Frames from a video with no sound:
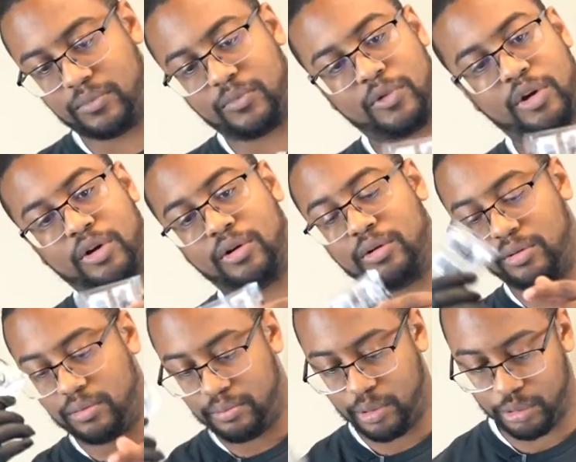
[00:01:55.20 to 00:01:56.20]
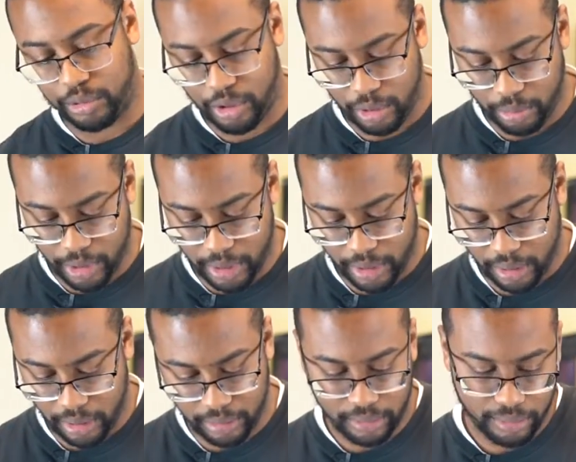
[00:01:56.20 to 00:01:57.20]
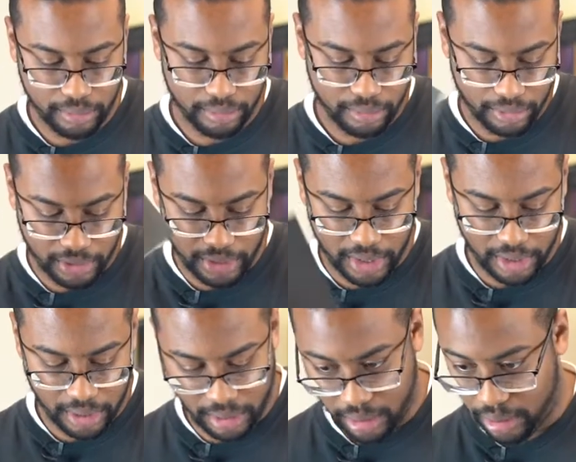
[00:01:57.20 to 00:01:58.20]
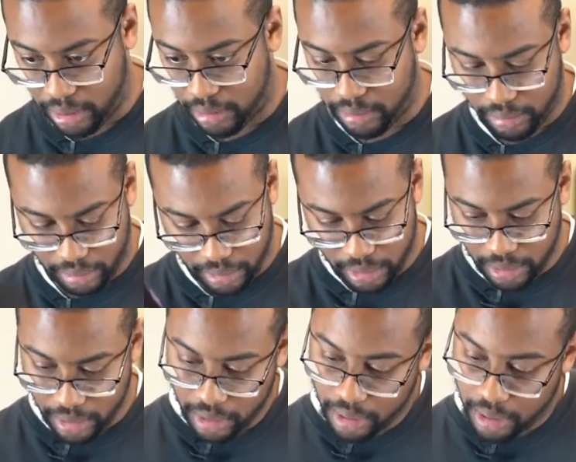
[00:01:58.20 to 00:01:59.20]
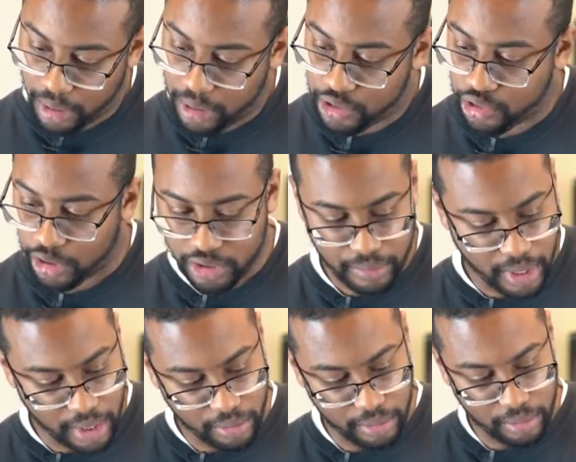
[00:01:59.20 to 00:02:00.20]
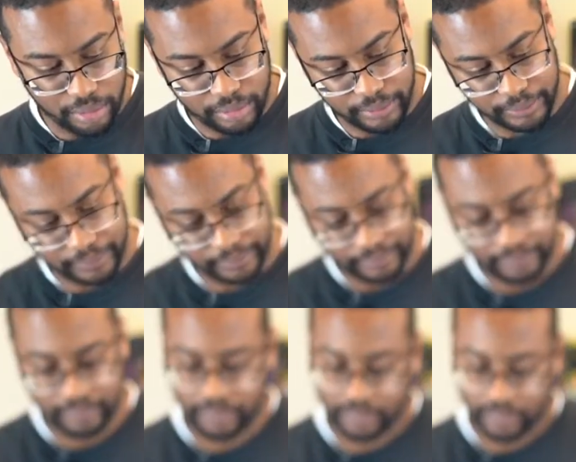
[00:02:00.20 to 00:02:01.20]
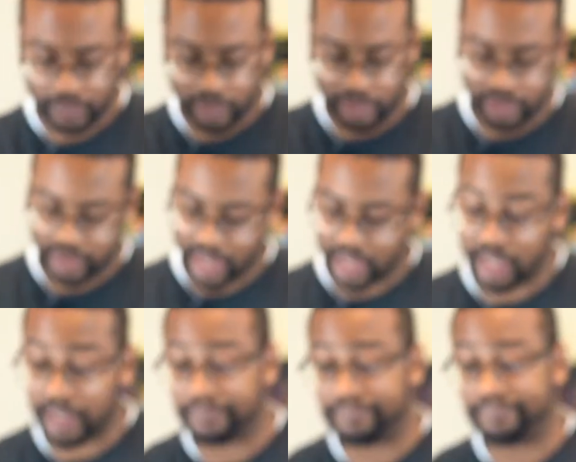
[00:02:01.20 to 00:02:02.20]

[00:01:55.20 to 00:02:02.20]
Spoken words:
all your bolt hardware, CD, instruction manual, your antenna